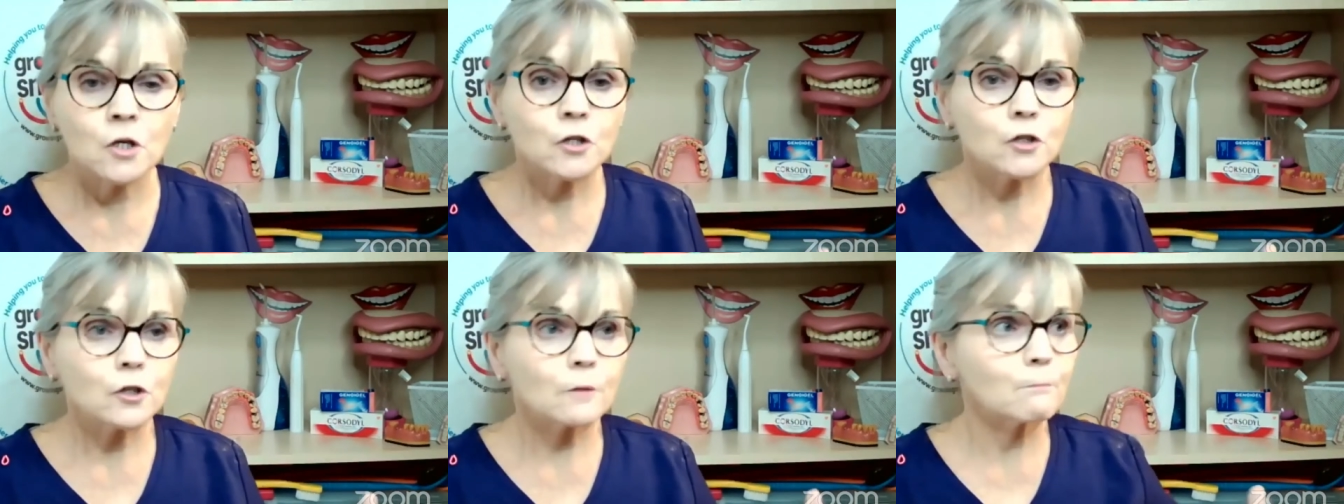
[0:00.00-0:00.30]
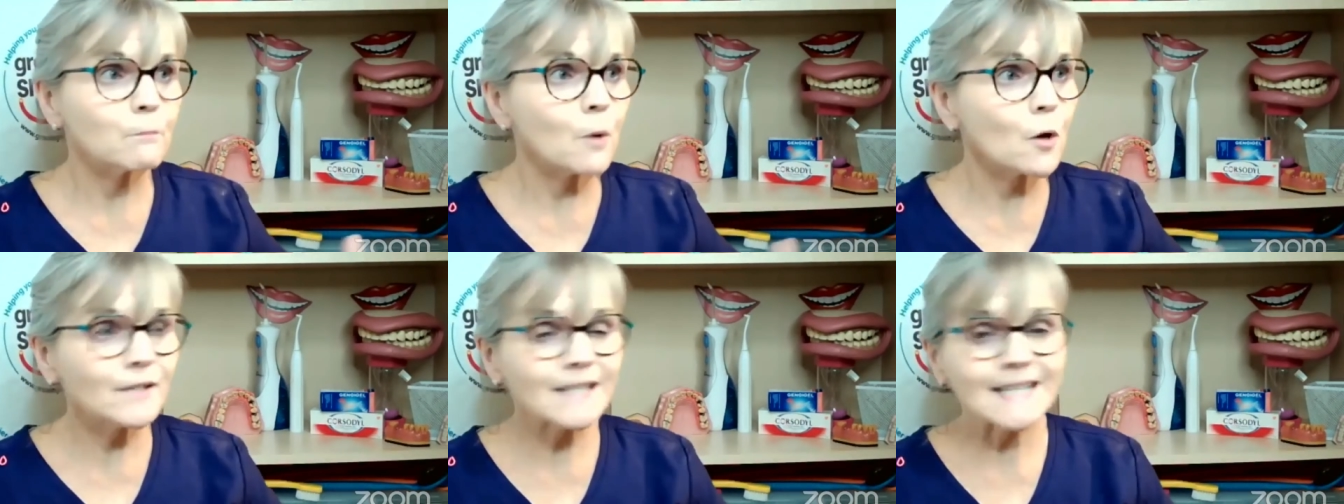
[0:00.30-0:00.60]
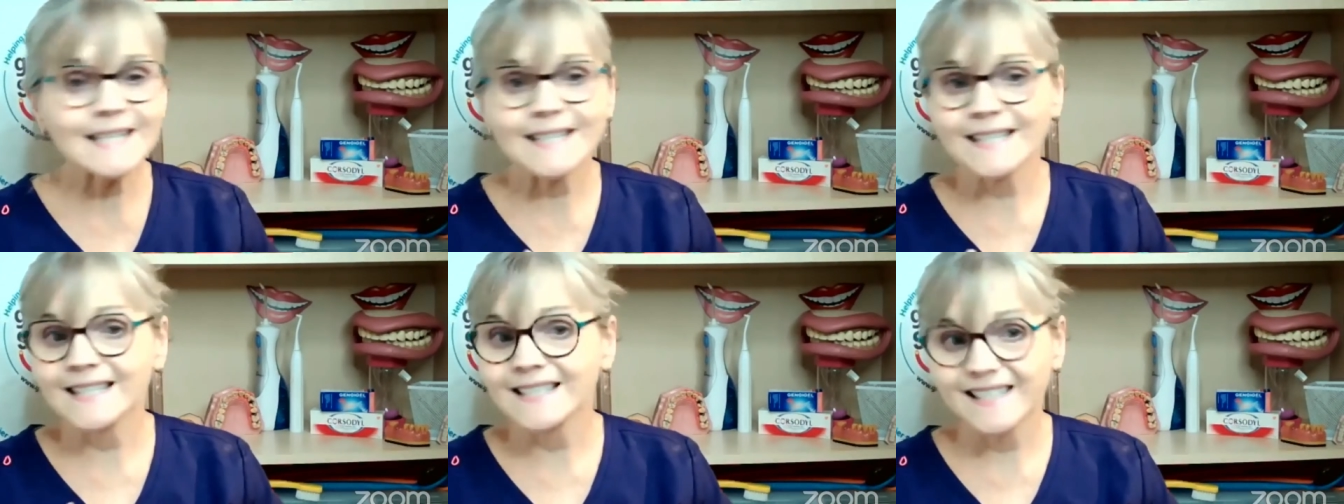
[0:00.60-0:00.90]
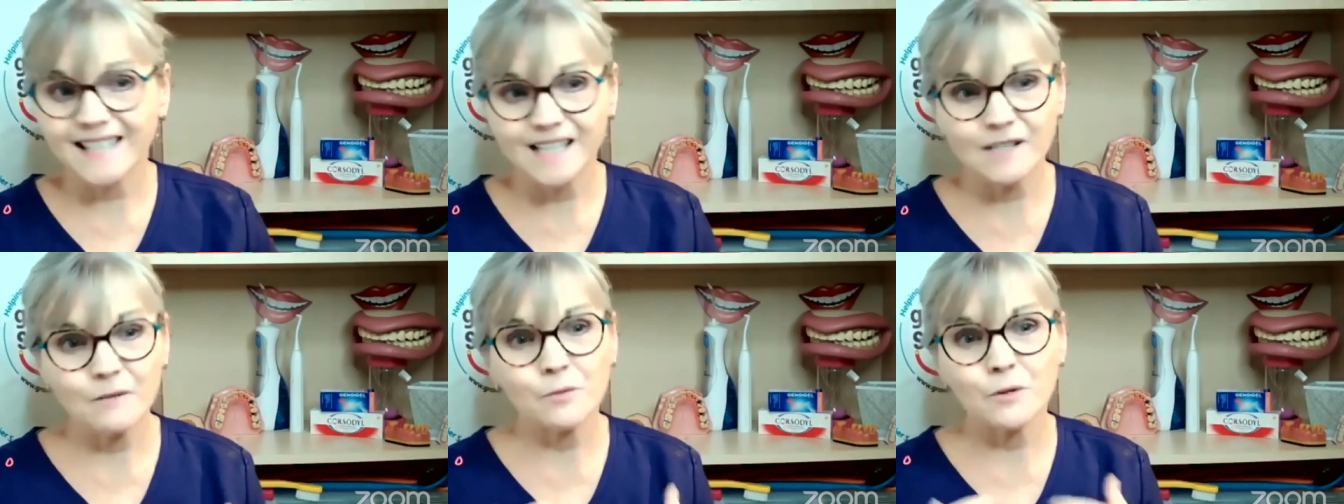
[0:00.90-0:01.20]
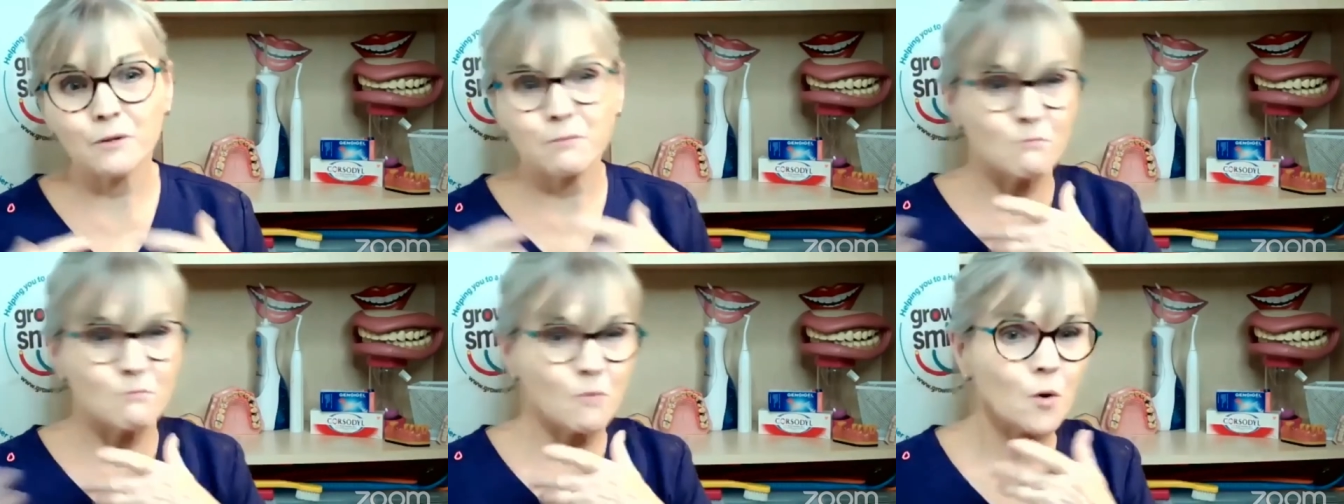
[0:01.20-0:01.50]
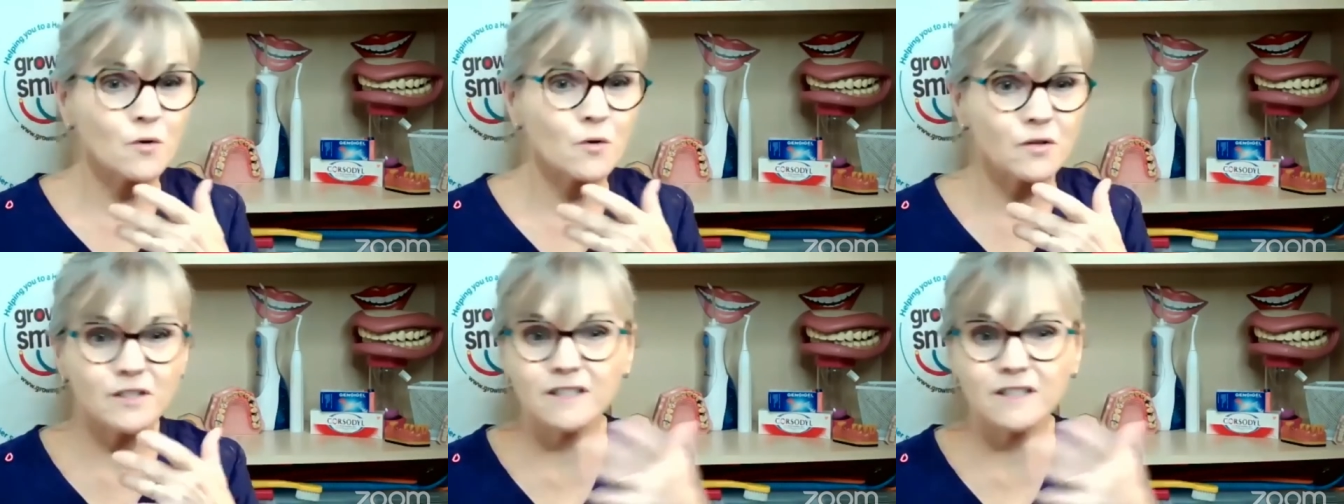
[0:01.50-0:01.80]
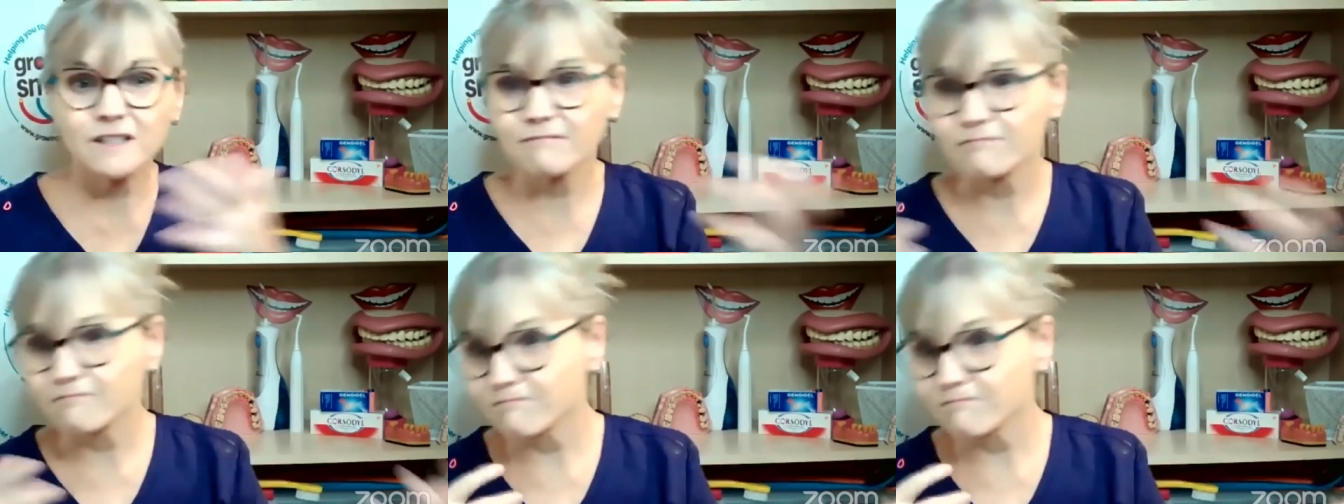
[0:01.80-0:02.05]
your body can deal with most